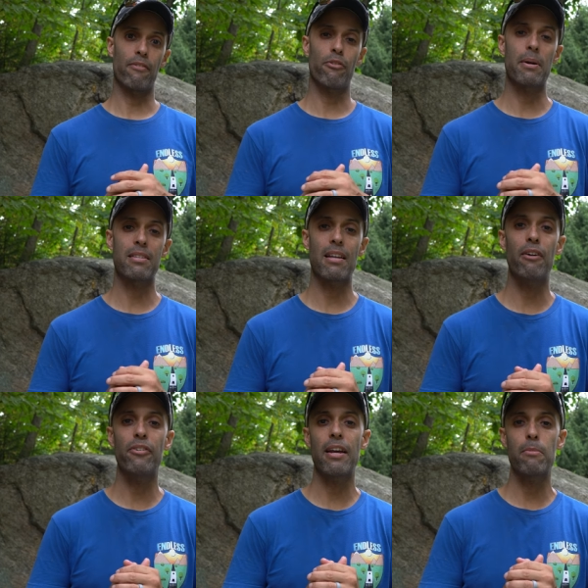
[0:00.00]
And for
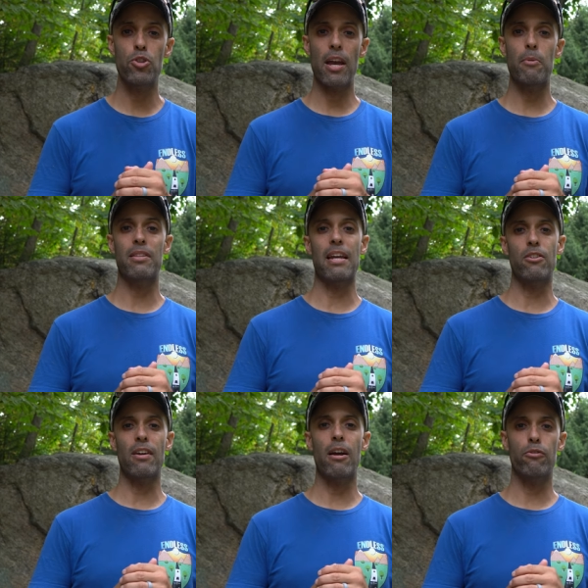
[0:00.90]
myself and MJ, we thank
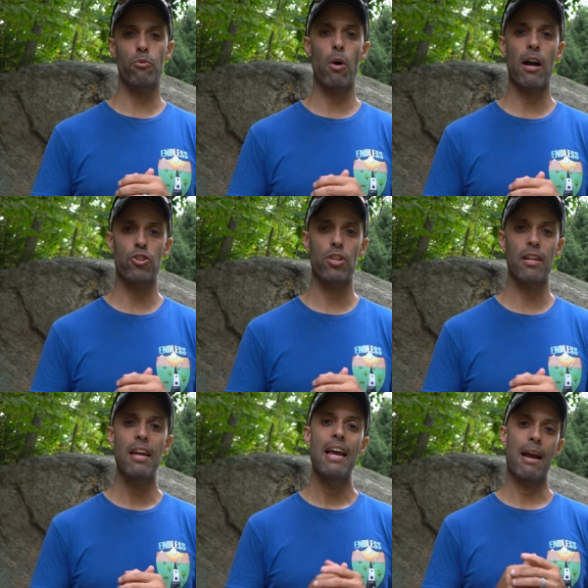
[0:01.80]
you guys for
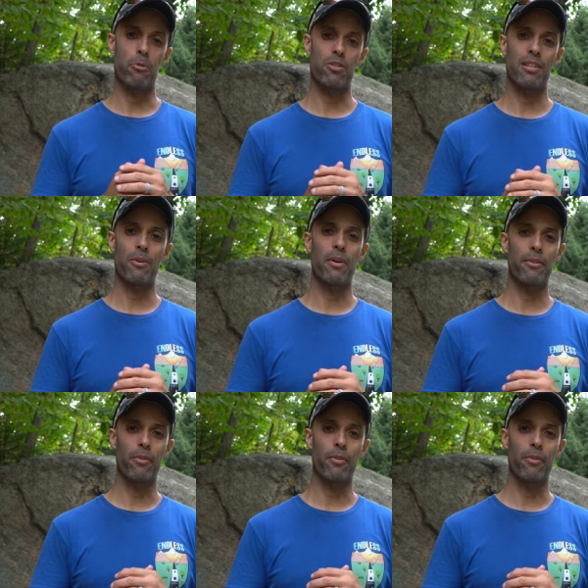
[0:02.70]
watching, and we'll see you on the